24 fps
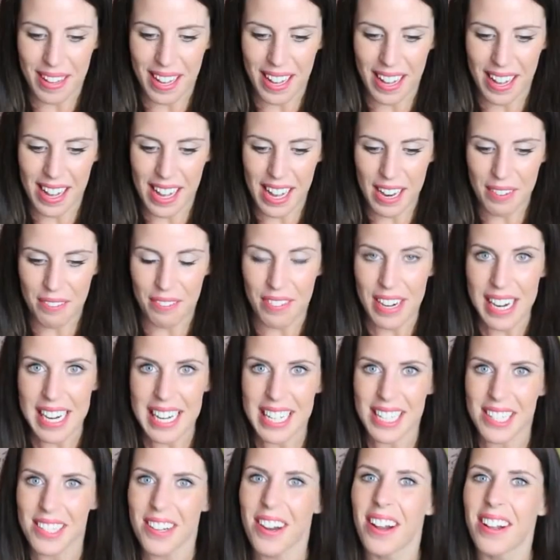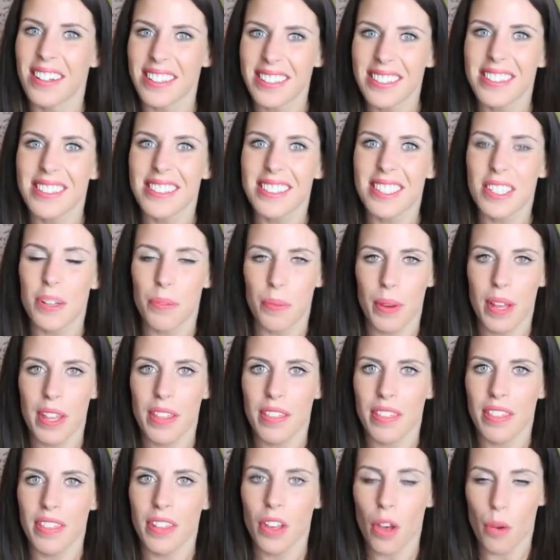I really struggled
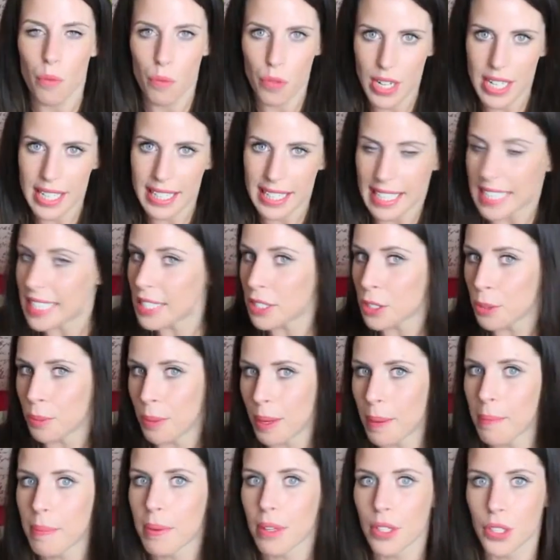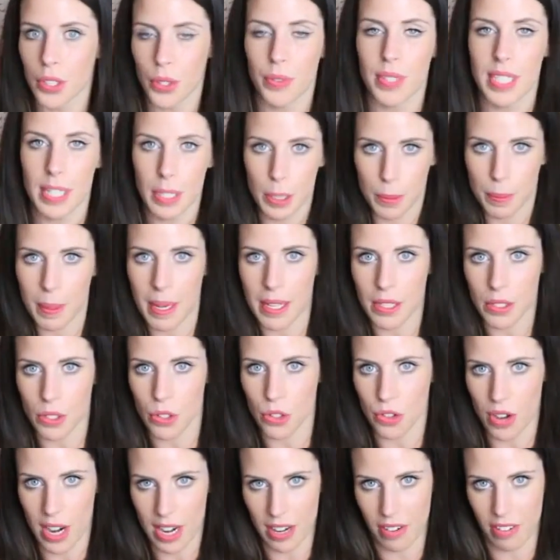with confidence a little bit because obviously I was a personal
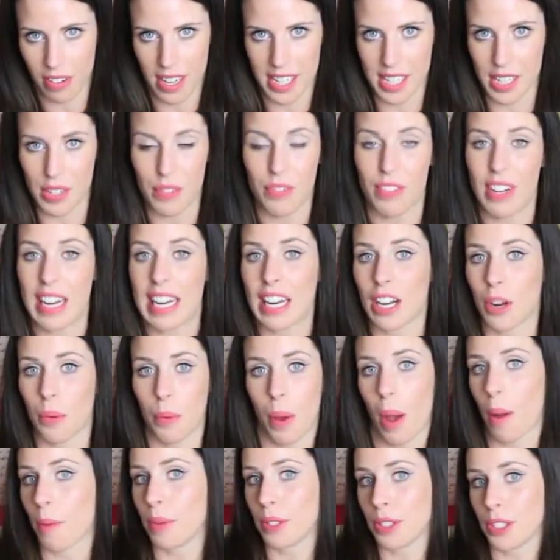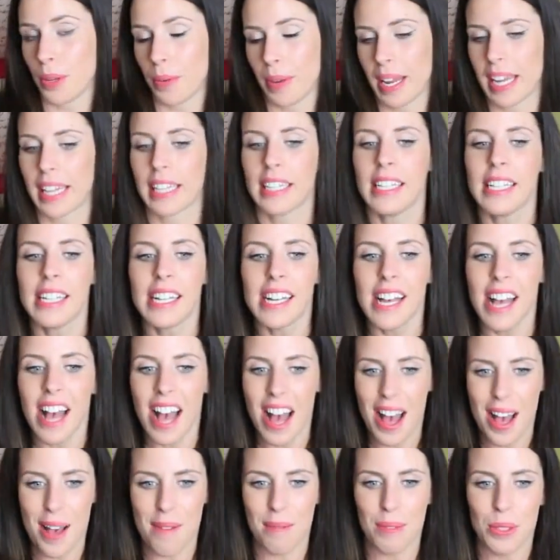trainer and I didn't really know what I was doing.
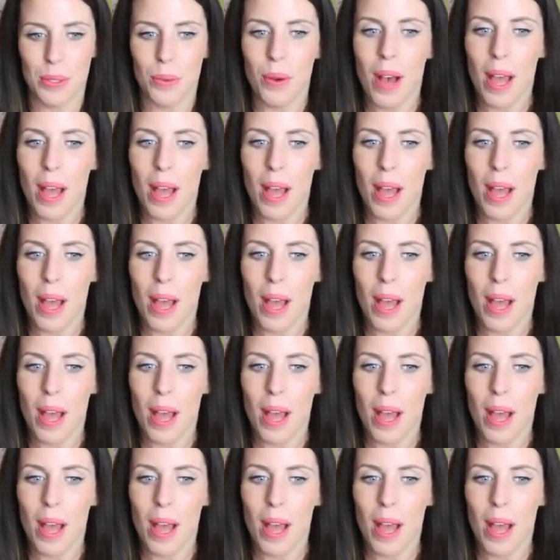So